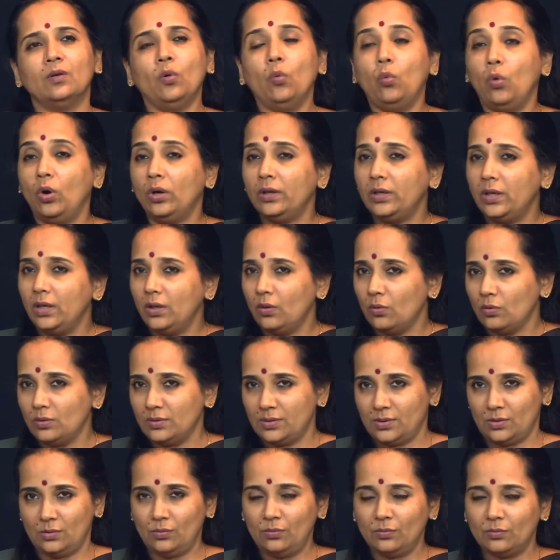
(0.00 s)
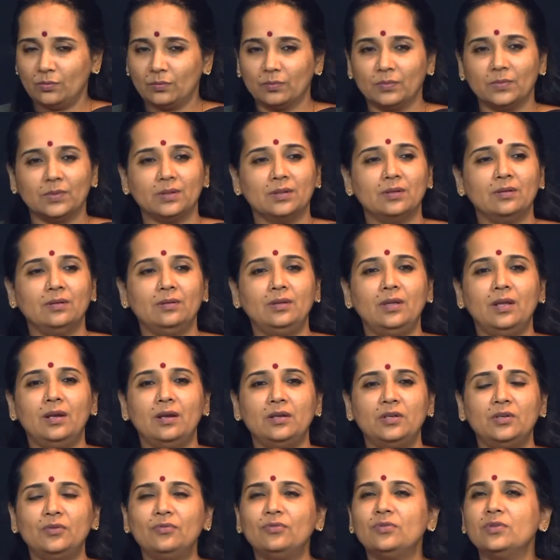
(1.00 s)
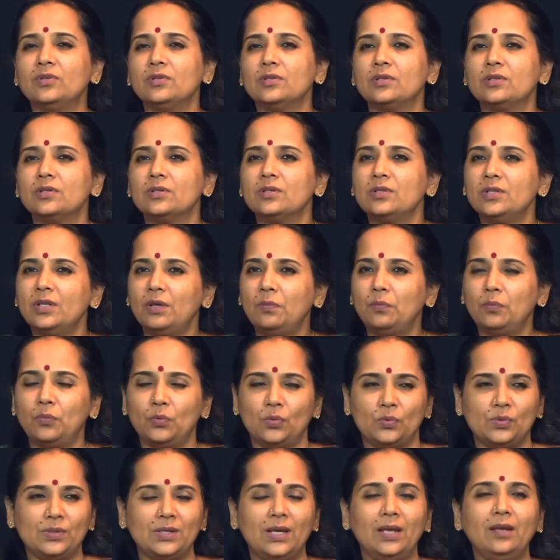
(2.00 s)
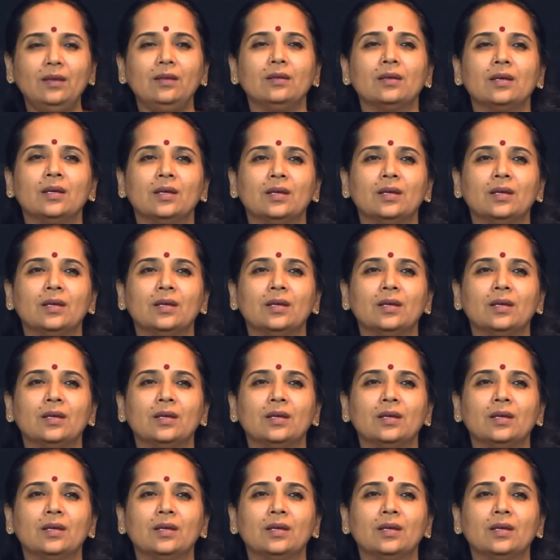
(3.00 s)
Walking also, there are different tempos, and